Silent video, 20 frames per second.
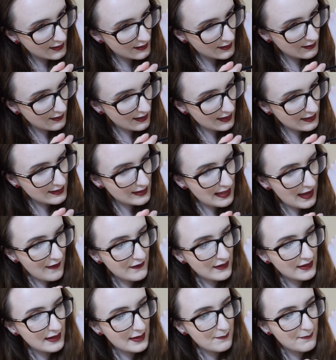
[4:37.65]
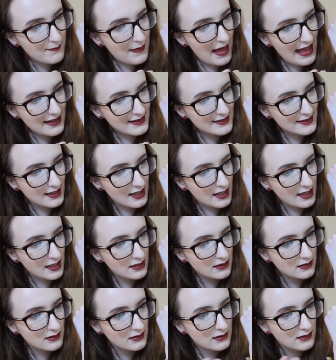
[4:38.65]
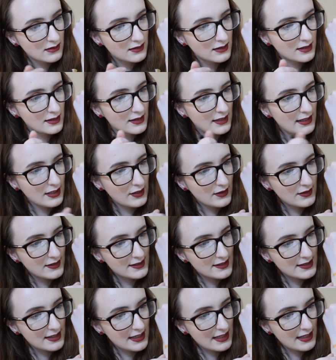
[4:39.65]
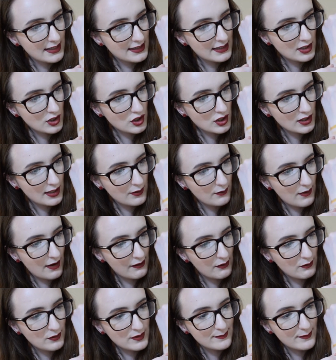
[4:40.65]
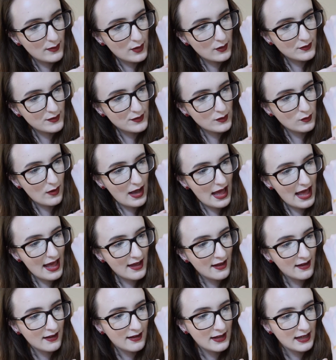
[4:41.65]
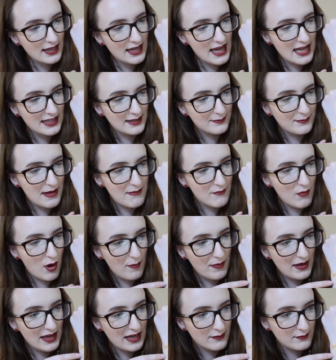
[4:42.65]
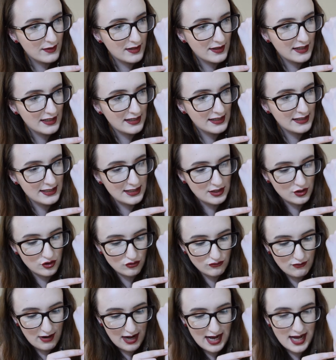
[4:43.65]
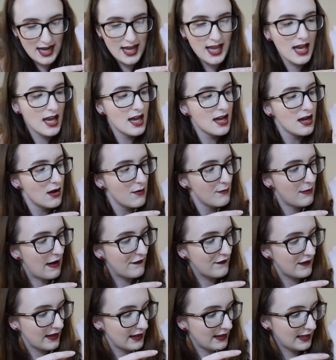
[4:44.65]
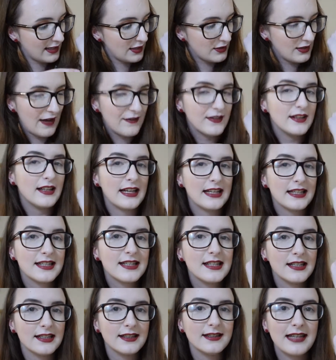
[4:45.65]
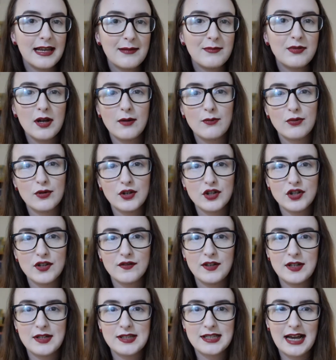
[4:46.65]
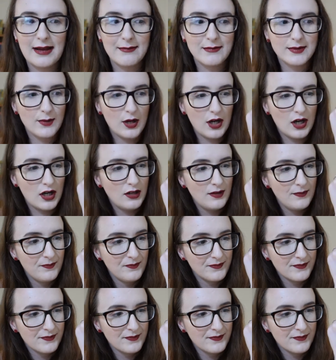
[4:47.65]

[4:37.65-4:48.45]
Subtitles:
So that's definitely better. Like, you can see initially where it was most wet, it had a bit more pigment than it did dry. But I feel like you'd have to like still dip your brush a few times more.